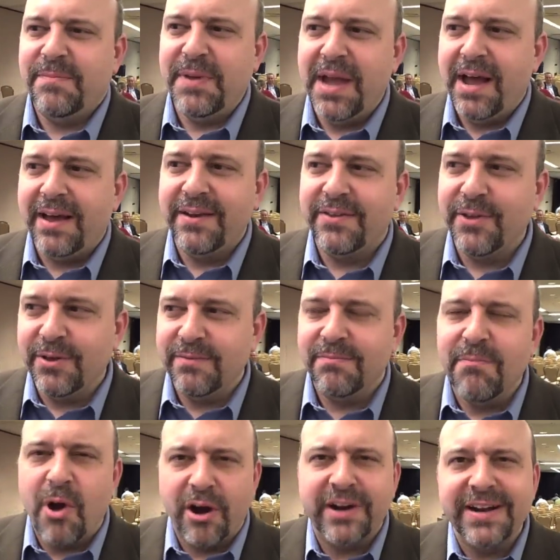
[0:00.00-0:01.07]
beyond the
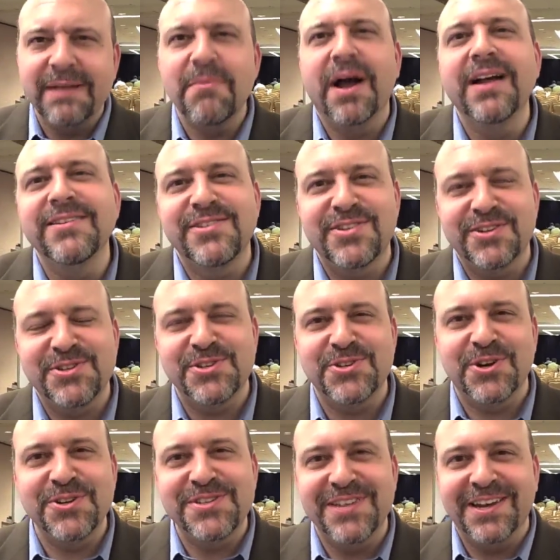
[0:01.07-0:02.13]
marketing minds such as
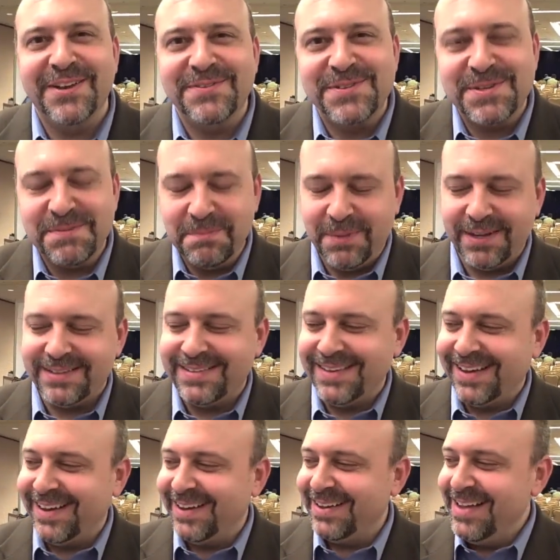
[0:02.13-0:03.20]
ourselves, but
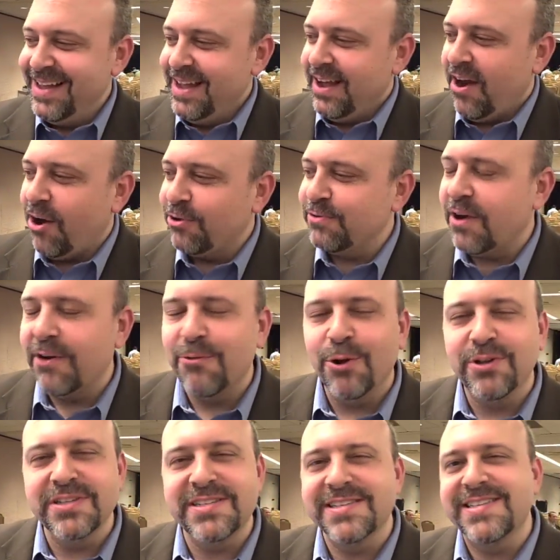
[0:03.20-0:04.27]
our
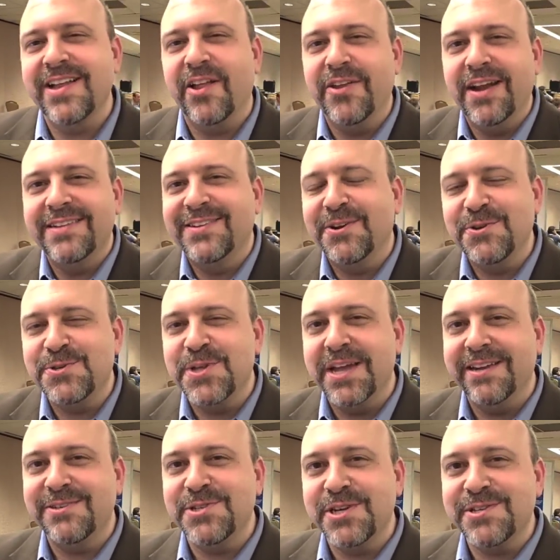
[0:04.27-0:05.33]
role is to sell it, not to
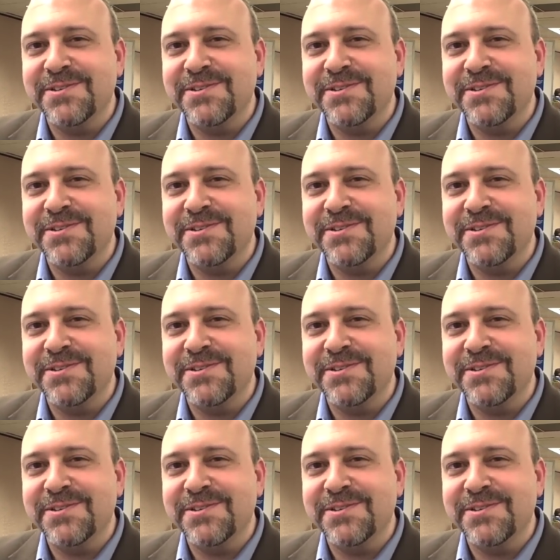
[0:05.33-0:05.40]
understand it, Jason.